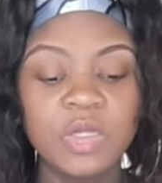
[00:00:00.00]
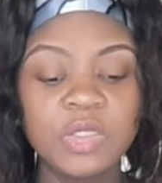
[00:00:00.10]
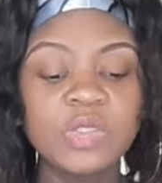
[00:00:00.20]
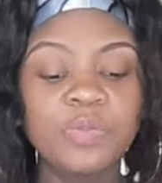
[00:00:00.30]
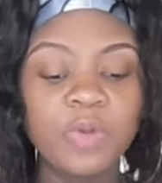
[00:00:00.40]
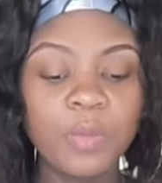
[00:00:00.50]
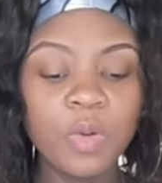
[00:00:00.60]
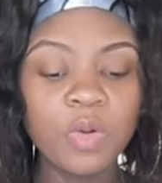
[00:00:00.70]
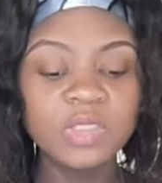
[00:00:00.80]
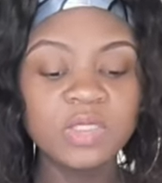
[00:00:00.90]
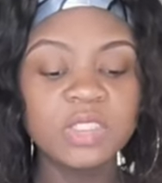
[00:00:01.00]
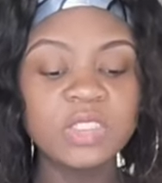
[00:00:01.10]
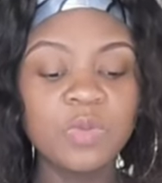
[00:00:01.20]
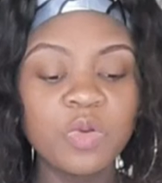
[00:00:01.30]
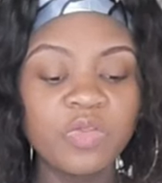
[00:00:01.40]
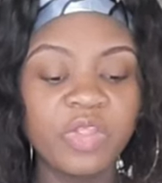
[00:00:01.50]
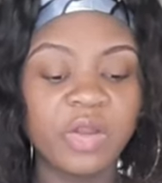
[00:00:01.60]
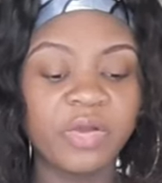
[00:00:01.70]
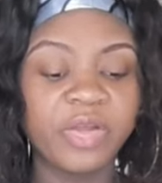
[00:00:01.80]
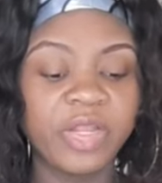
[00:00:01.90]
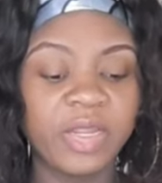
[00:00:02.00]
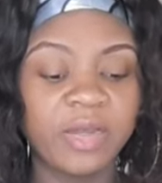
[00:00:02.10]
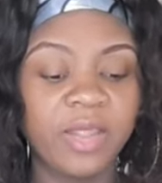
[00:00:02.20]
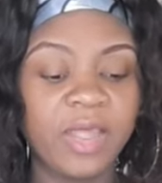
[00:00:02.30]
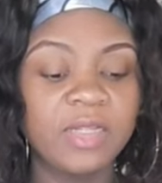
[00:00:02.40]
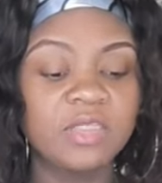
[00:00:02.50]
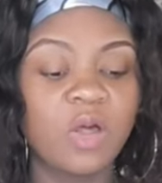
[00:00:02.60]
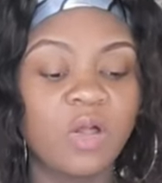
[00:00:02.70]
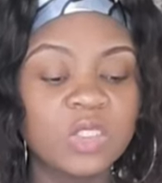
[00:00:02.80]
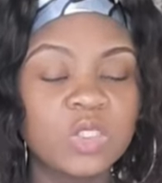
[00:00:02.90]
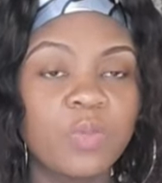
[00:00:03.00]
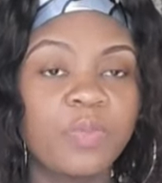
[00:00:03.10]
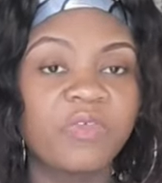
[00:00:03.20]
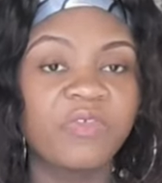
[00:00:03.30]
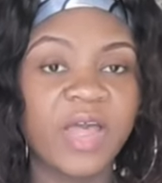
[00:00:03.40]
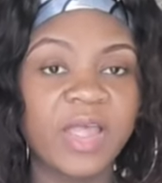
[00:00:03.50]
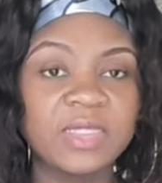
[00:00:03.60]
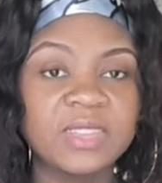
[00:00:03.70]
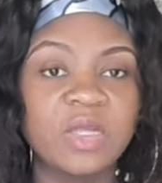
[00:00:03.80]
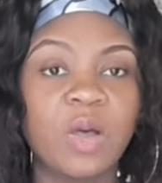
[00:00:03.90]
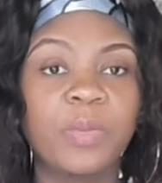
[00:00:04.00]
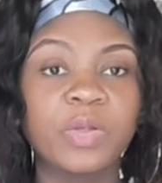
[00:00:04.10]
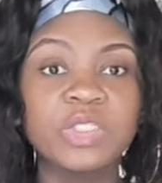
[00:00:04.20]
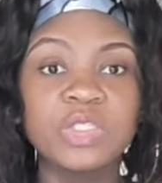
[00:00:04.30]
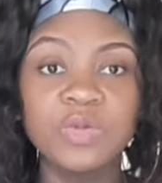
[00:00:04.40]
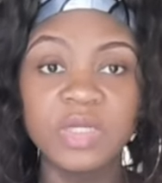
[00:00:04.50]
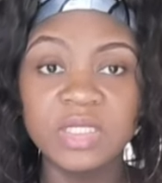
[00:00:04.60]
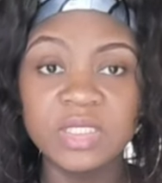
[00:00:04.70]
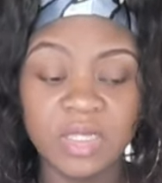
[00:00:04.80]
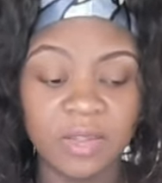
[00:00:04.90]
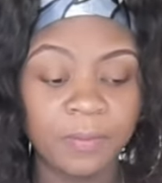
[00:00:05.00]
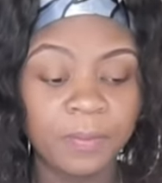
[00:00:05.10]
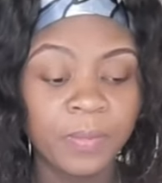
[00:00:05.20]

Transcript: to promote smooth learning, and it also provides the opportunity